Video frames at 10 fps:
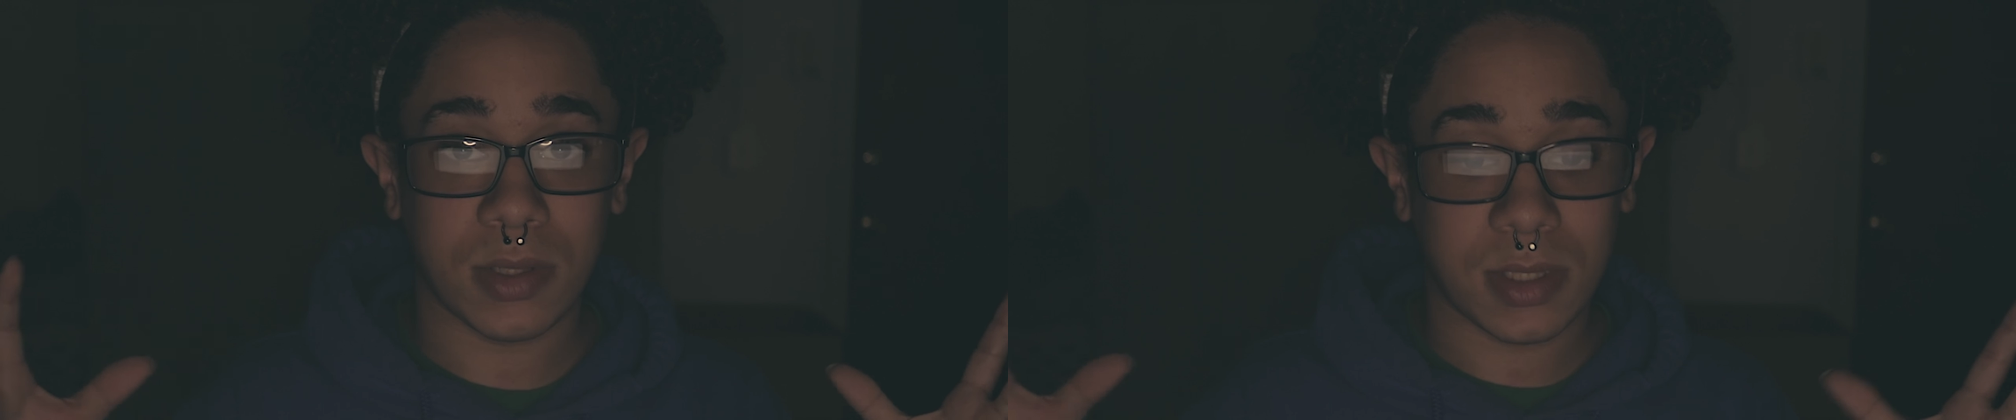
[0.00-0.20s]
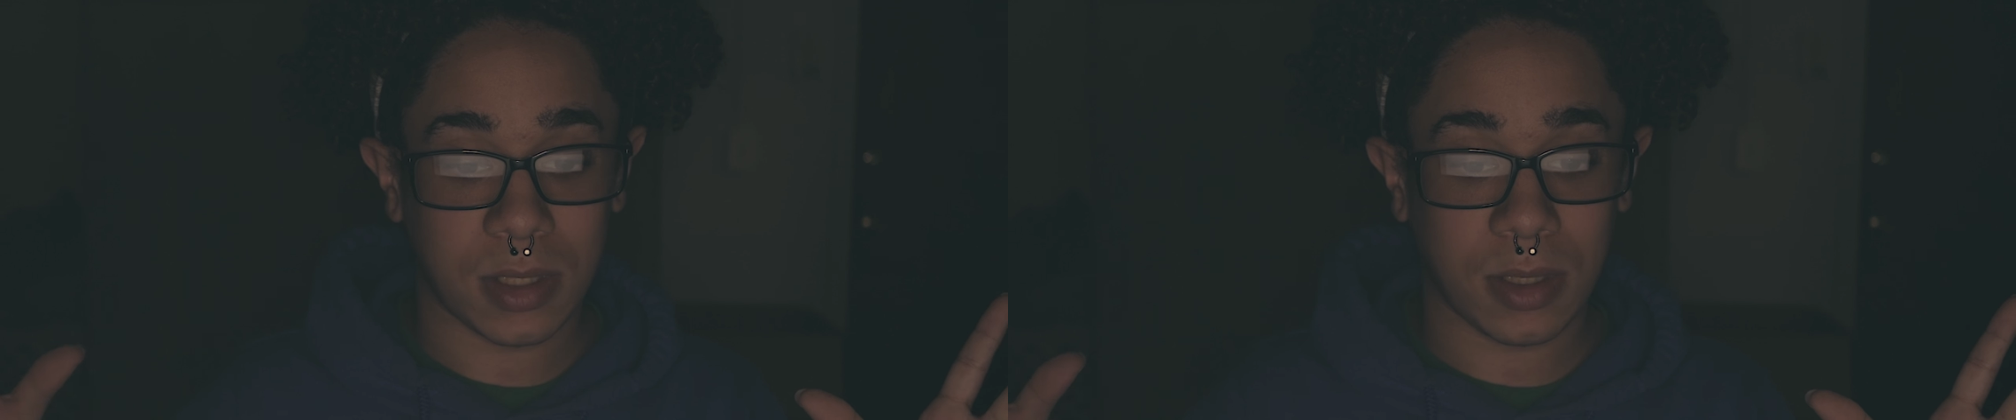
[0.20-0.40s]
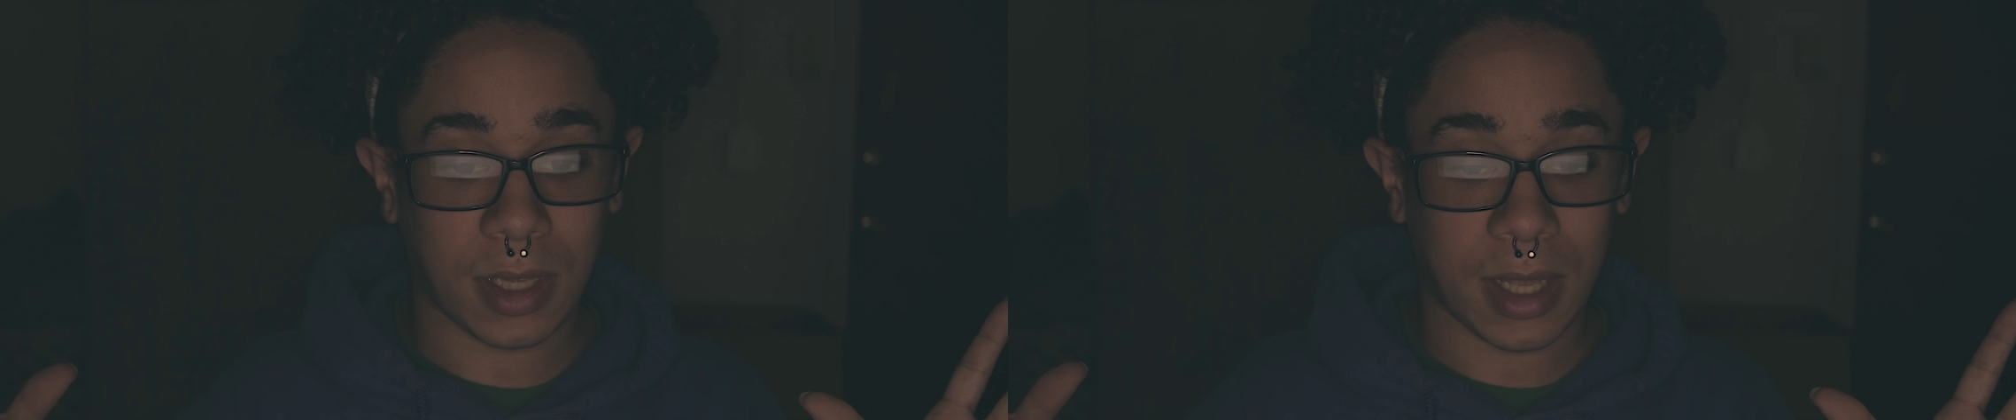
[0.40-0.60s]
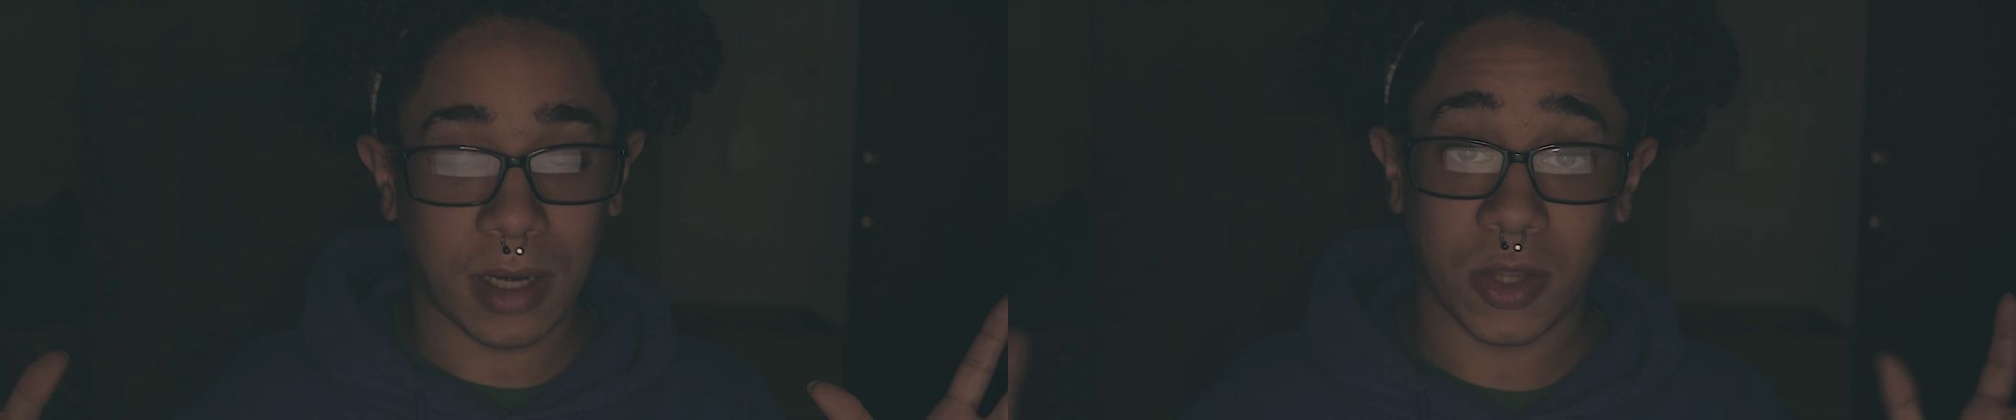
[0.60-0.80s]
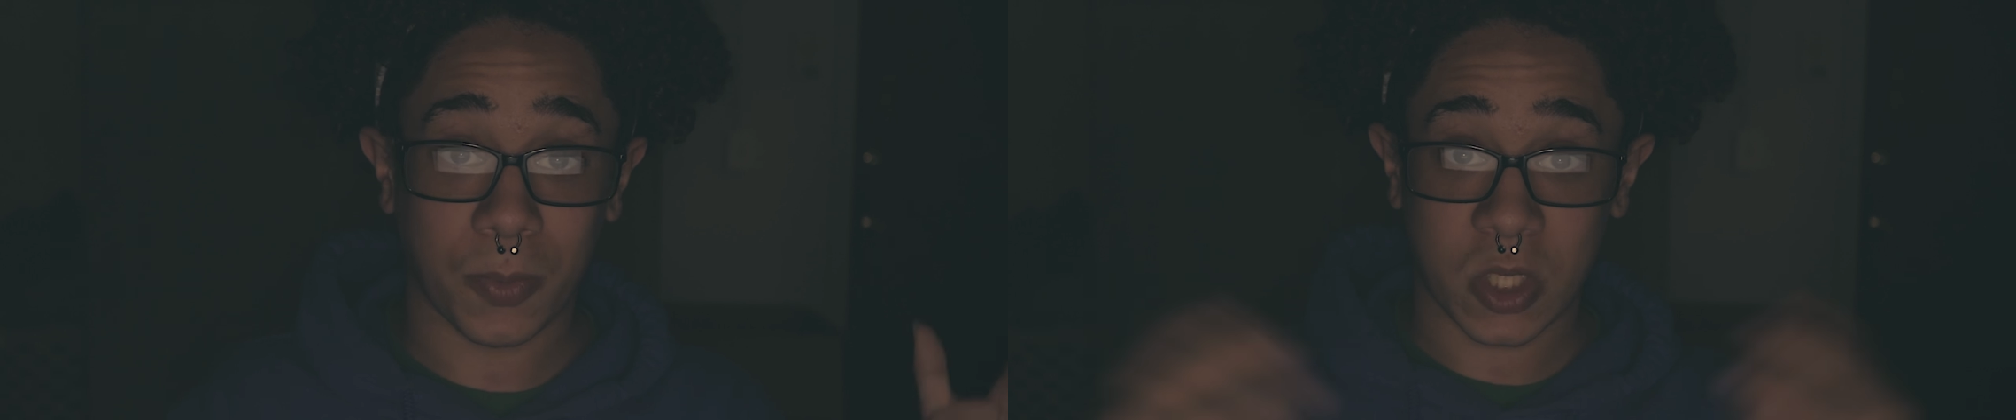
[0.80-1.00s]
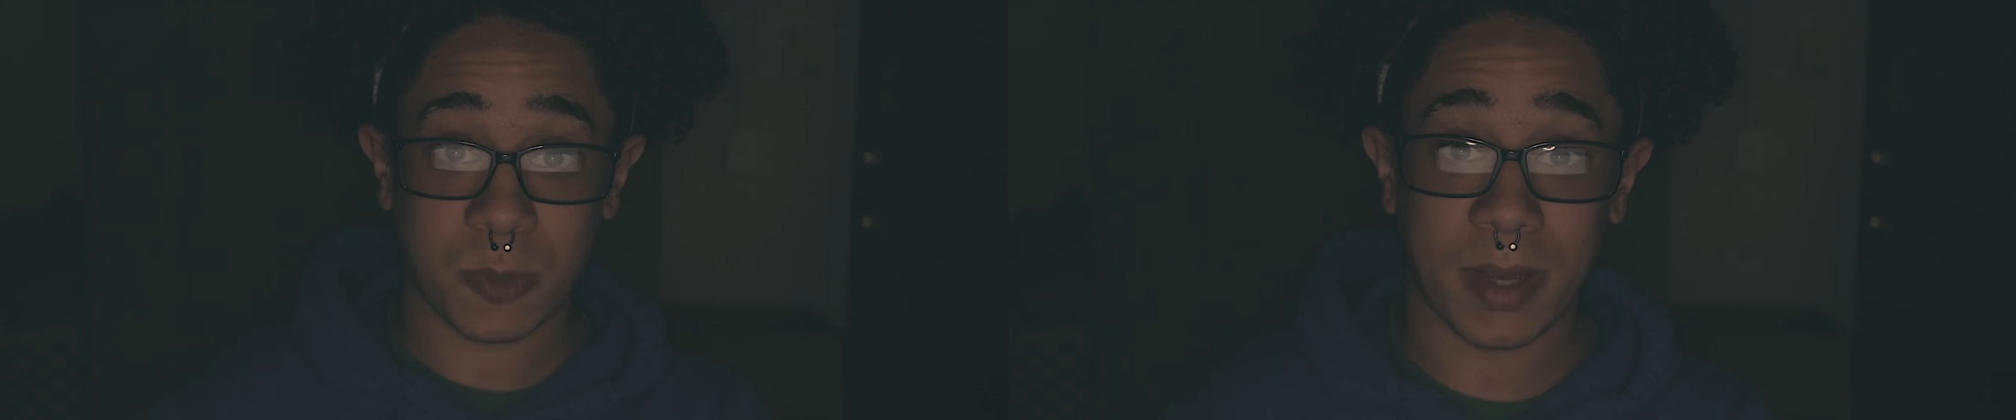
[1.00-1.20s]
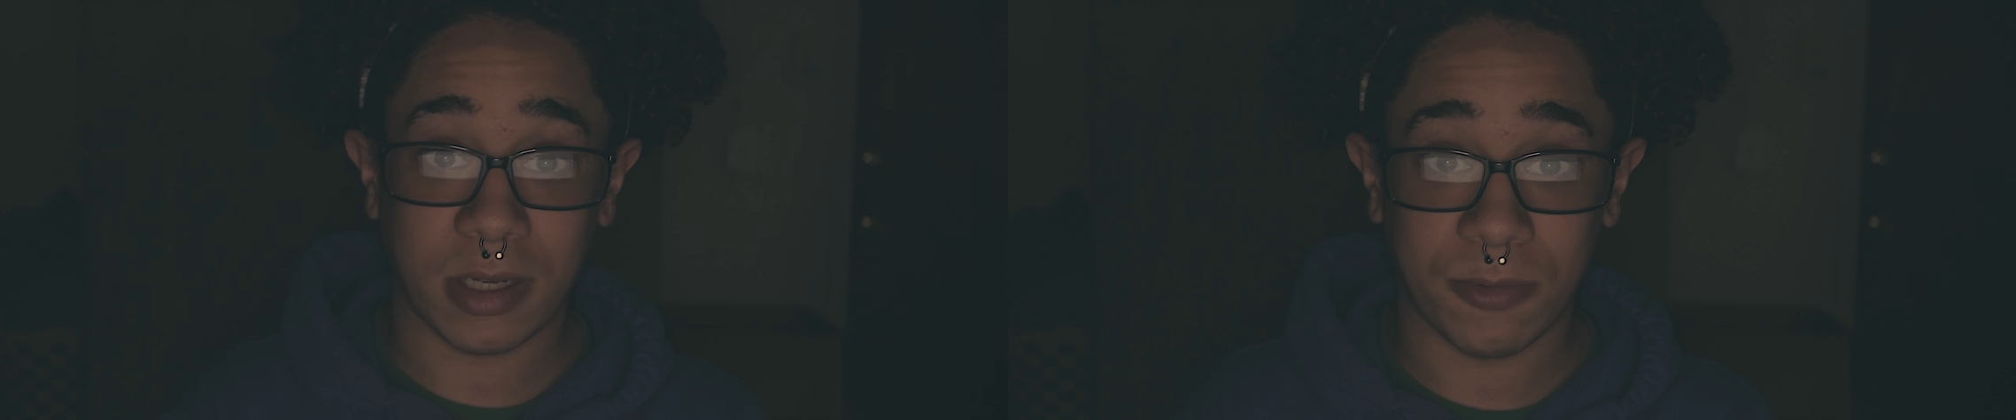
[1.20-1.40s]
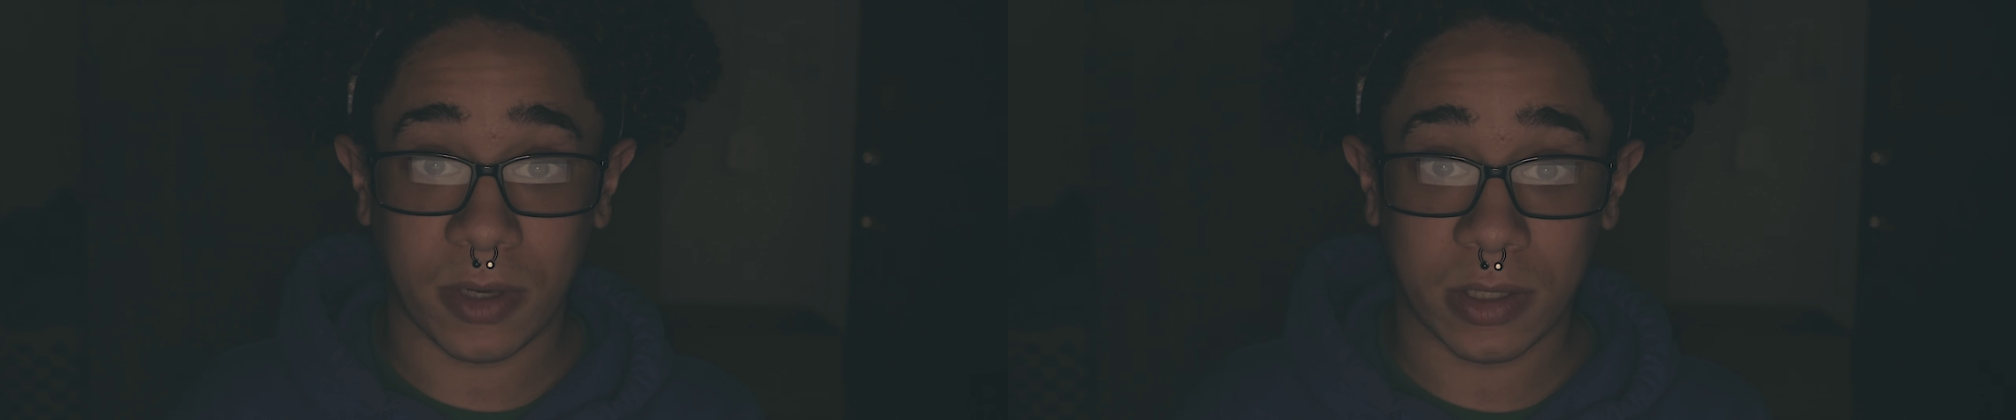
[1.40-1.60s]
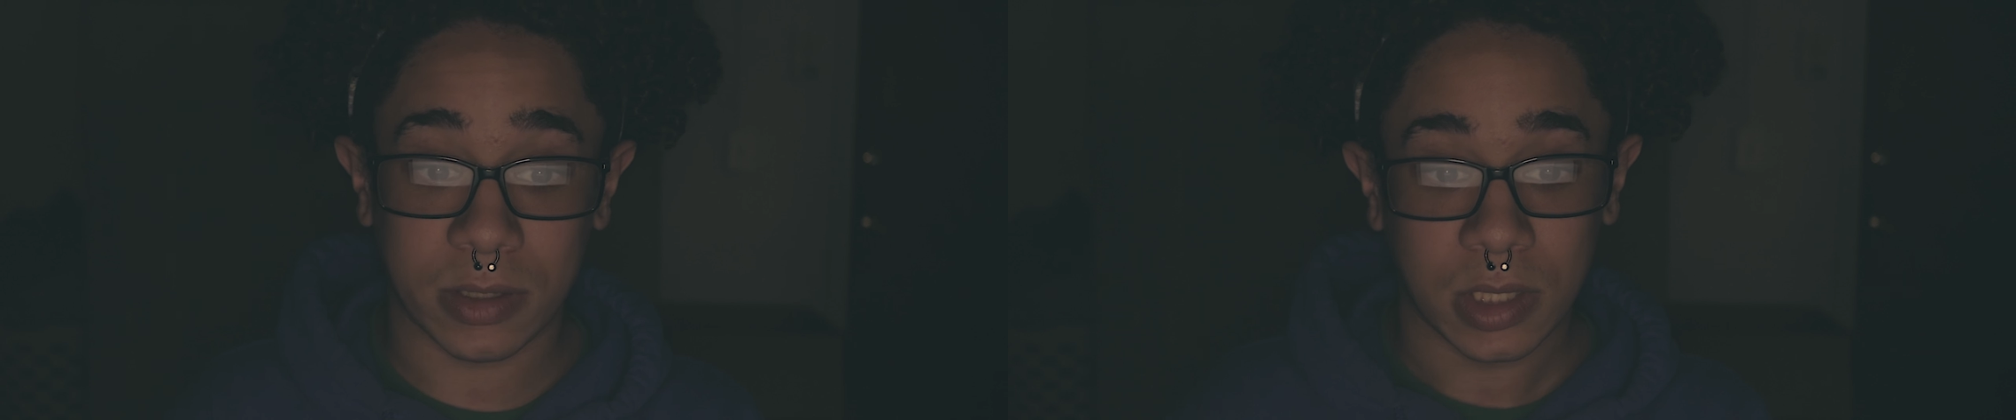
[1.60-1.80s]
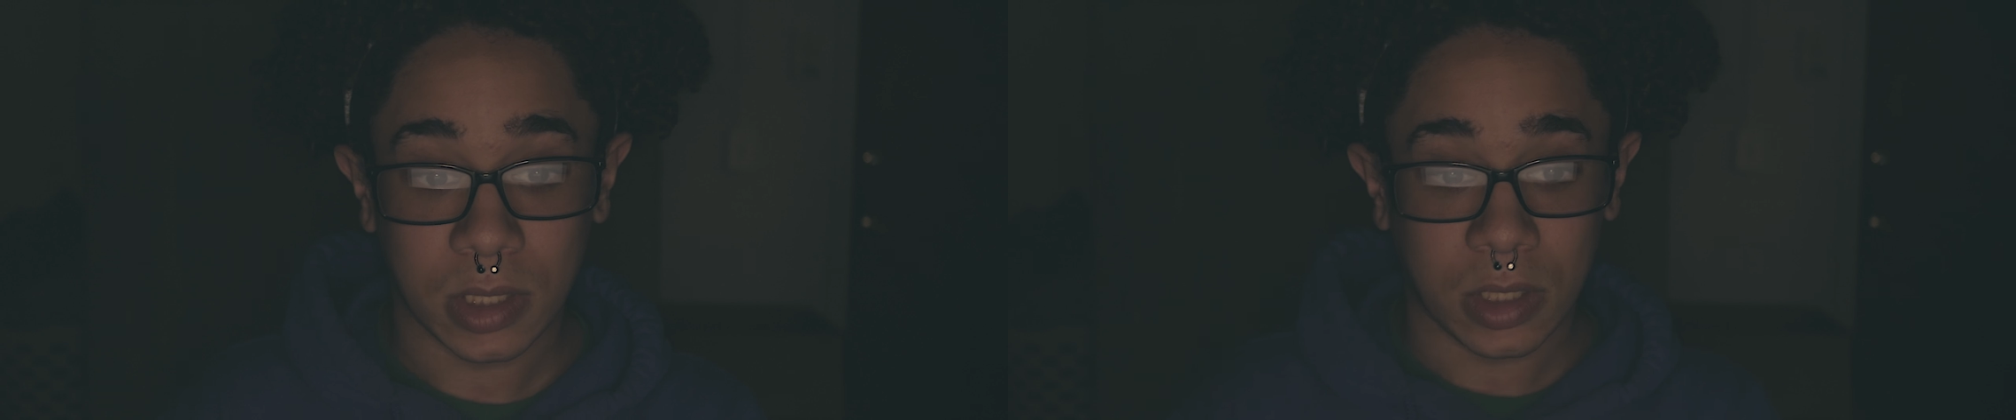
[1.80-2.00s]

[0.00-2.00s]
to get another perspective on